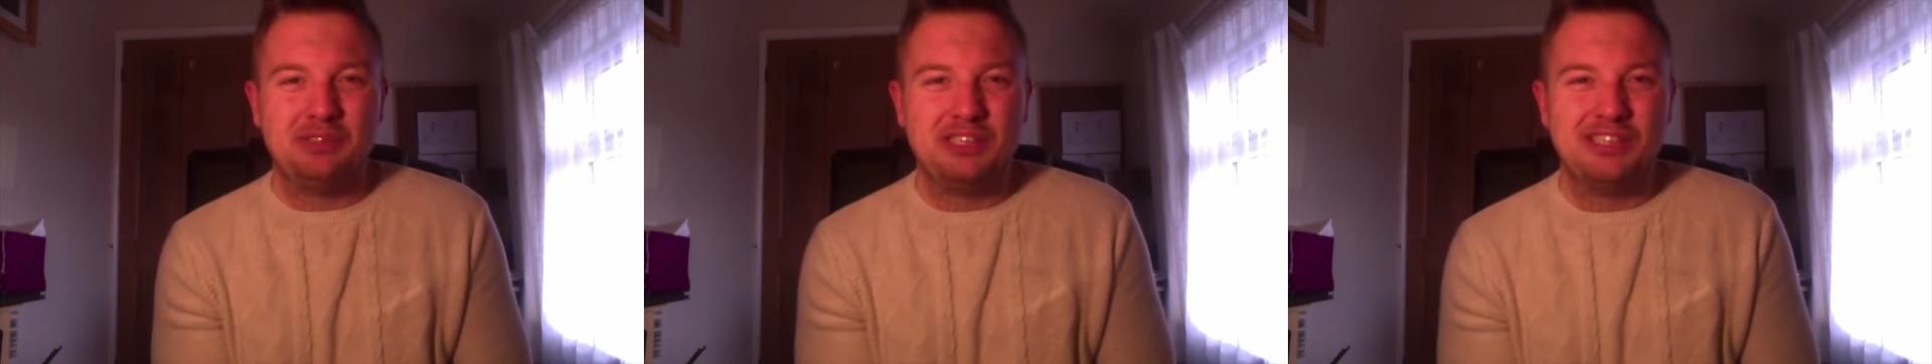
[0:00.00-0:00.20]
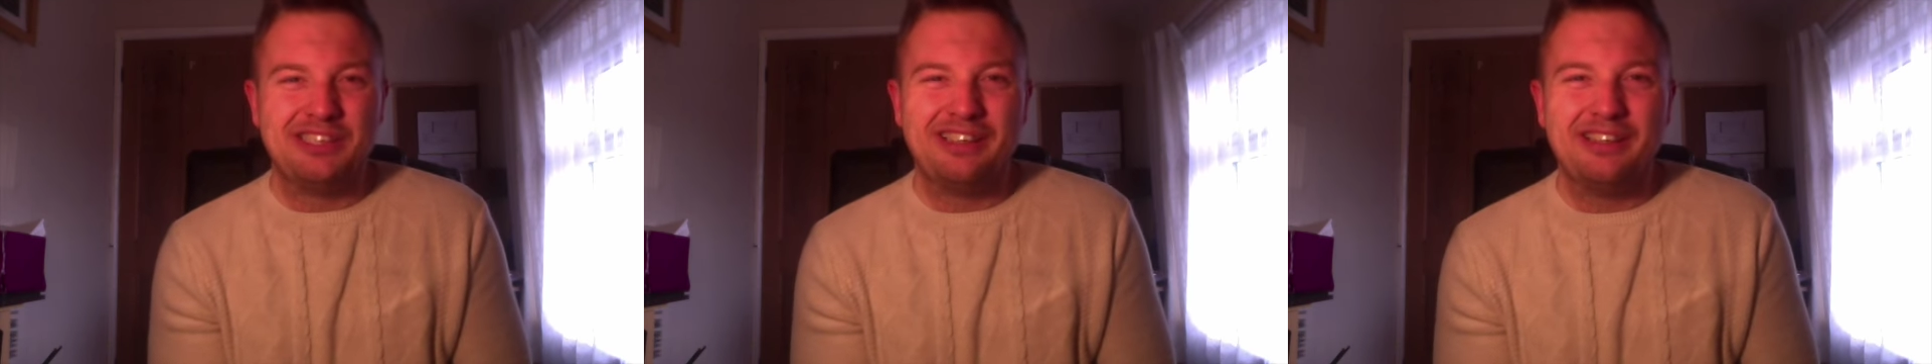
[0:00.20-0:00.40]

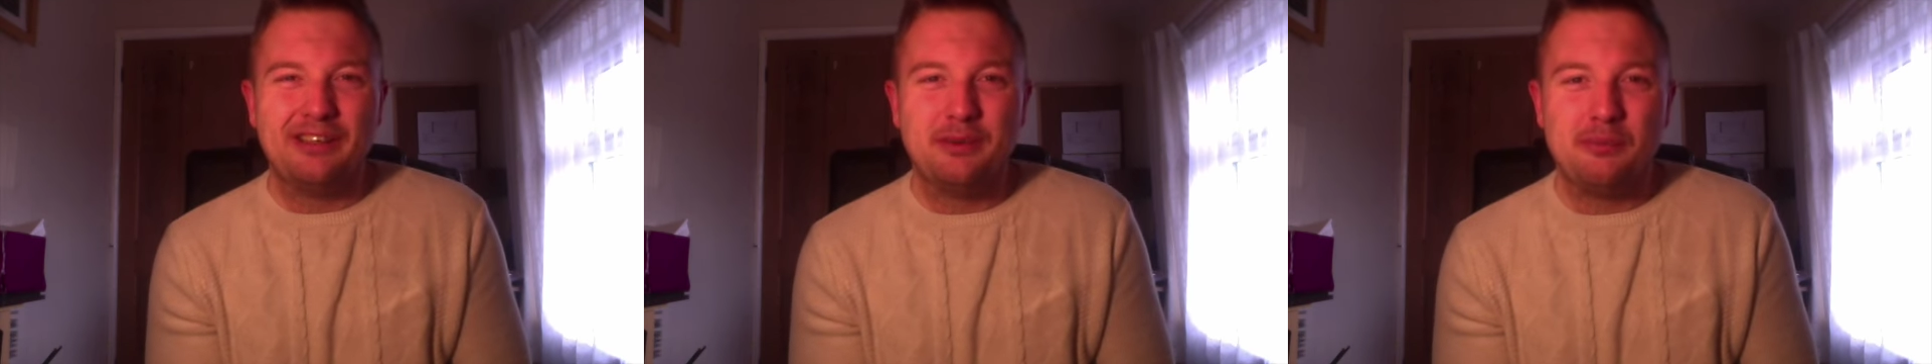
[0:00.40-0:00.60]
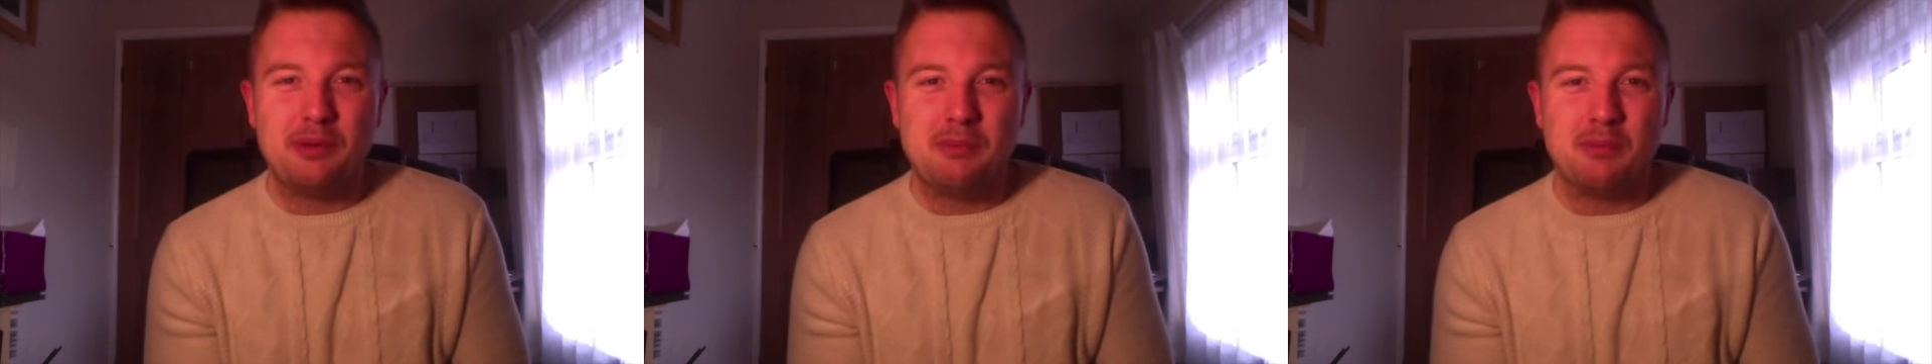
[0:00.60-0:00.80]
just a
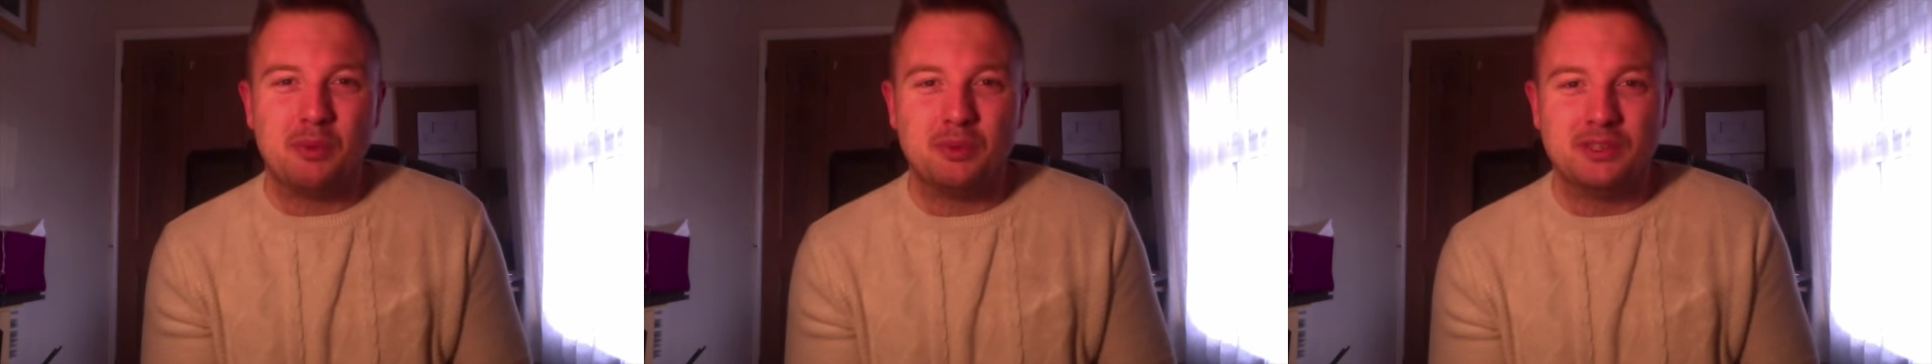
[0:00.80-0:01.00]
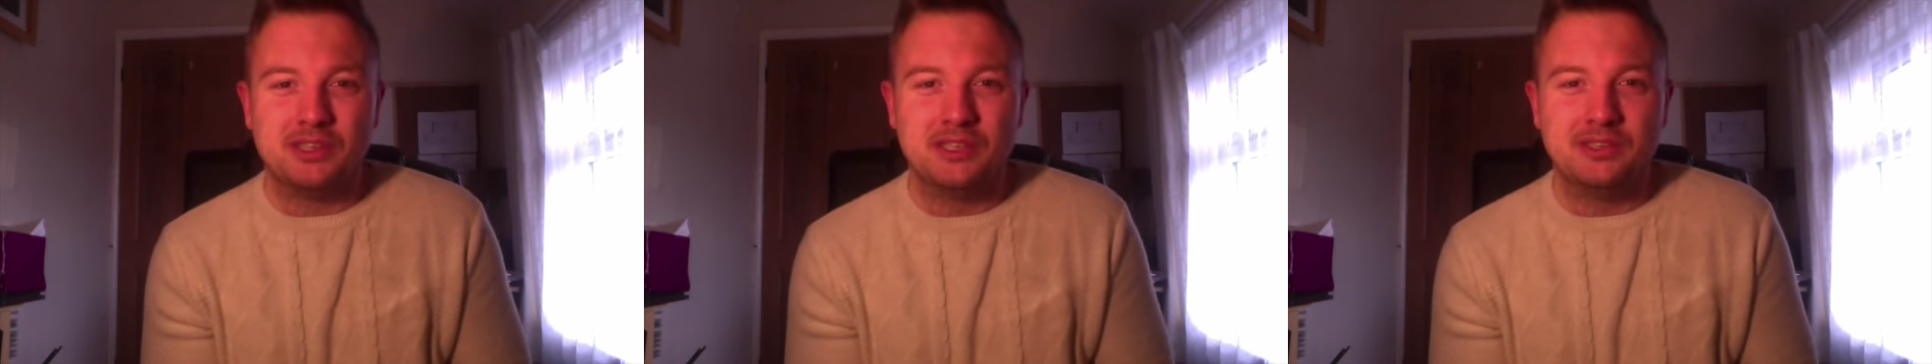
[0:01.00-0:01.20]
little bit
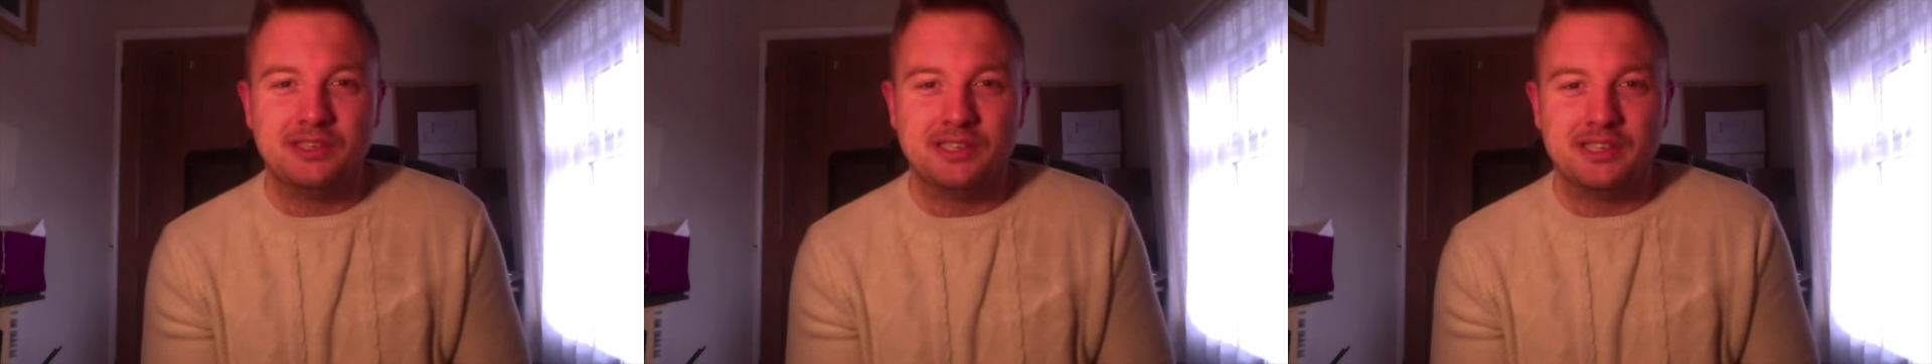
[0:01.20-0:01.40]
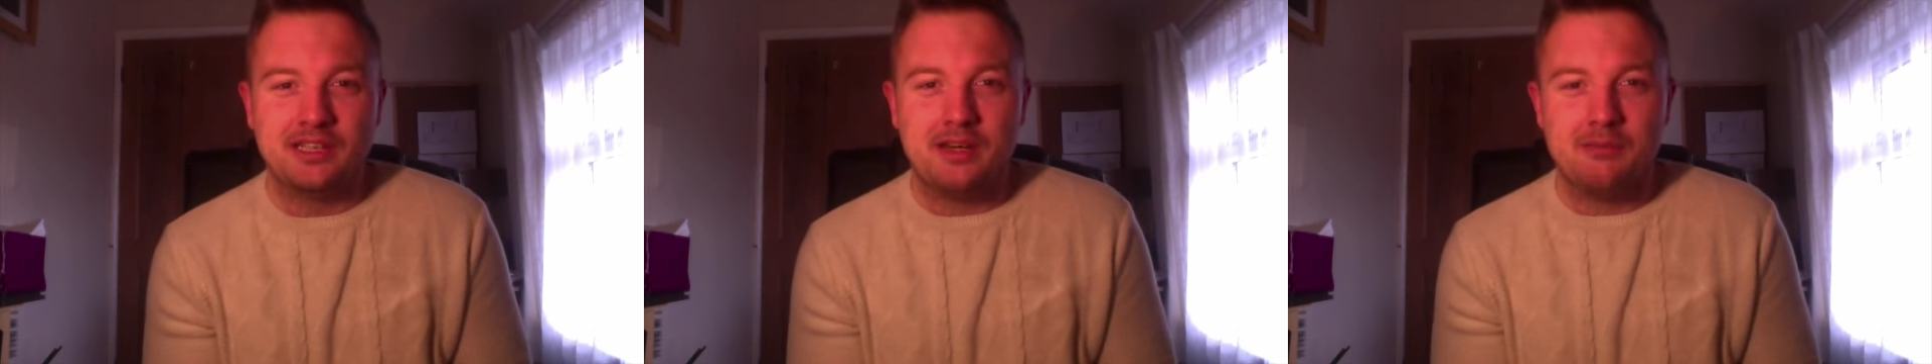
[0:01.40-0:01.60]
more still
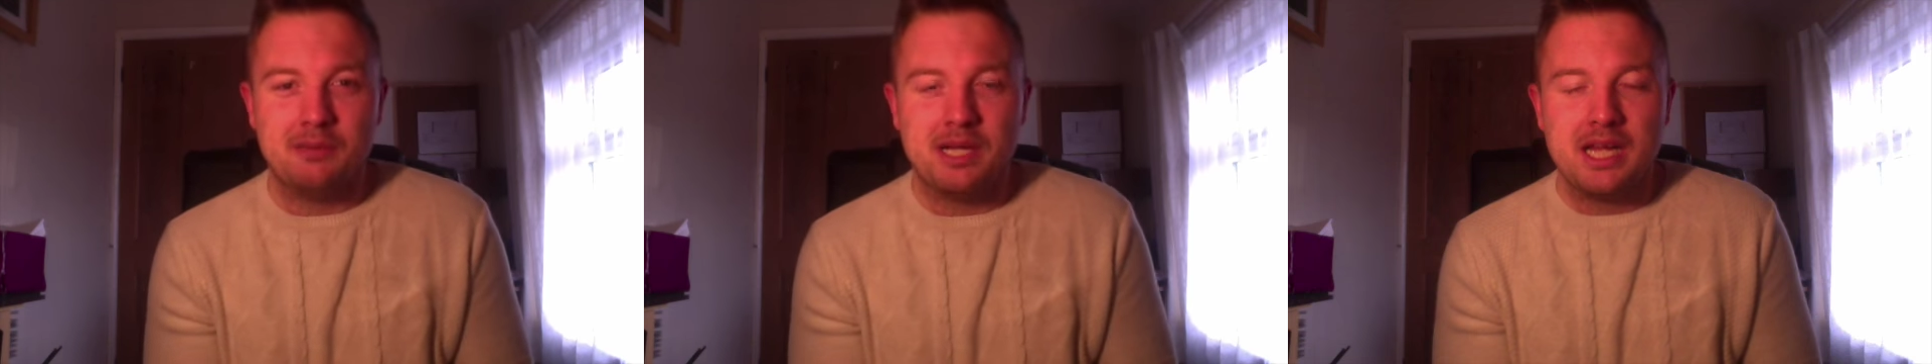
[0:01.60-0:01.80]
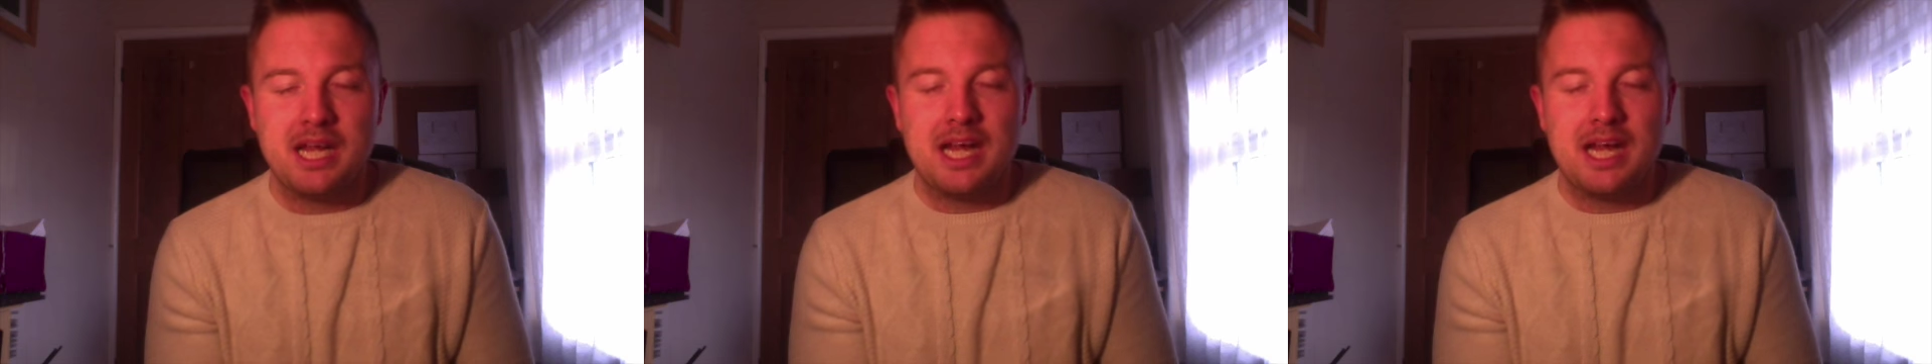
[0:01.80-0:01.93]
to come,